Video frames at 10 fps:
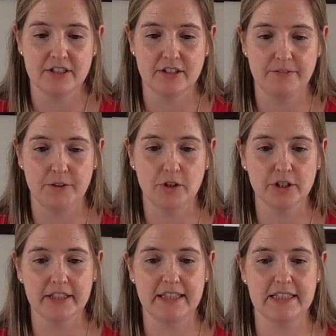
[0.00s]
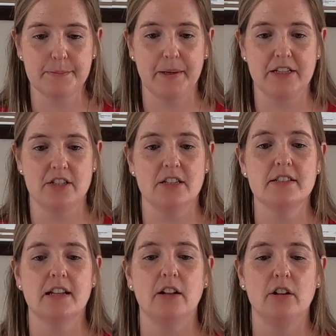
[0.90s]
So if you look at these
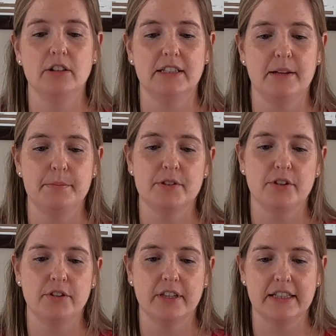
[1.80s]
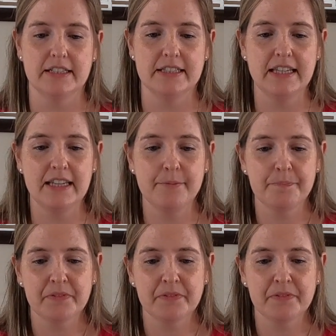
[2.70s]
pictures, I'll hold it up so you can see.